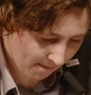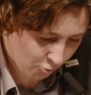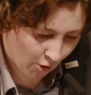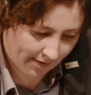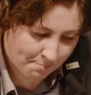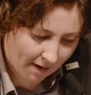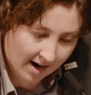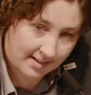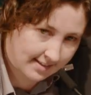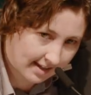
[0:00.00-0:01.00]
You are the
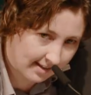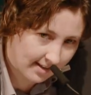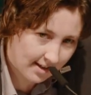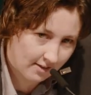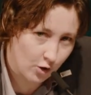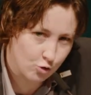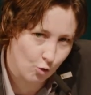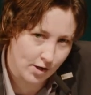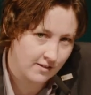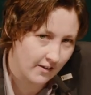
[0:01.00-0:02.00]
party that is
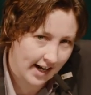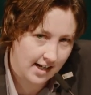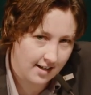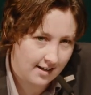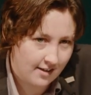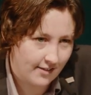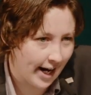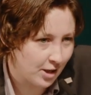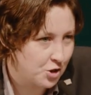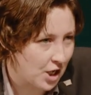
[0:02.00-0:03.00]
going to write the
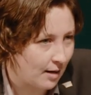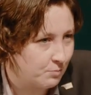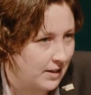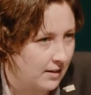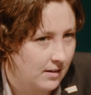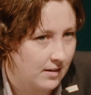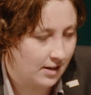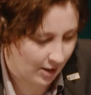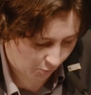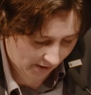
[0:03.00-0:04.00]
next chapter
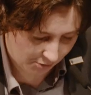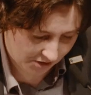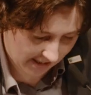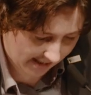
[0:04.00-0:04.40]
in Wales's